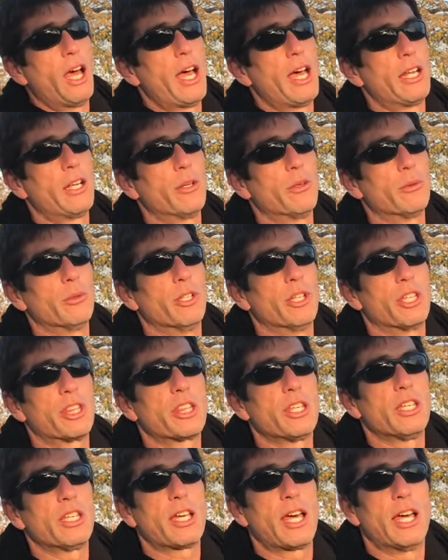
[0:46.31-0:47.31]
I don't really
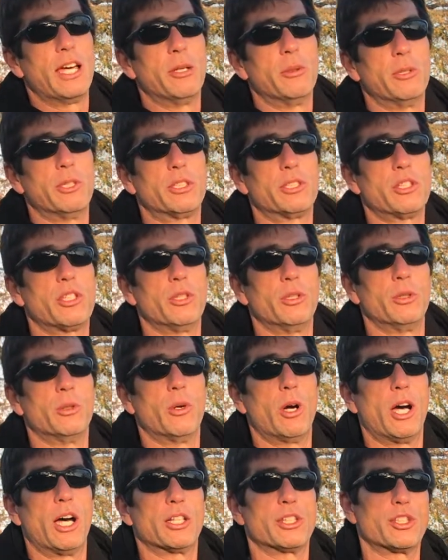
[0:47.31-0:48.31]
think I would
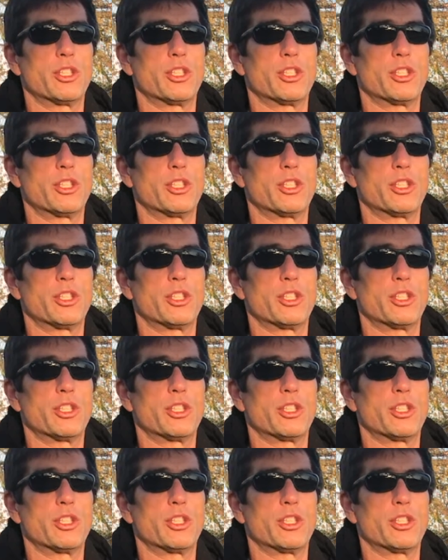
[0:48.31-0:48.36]
do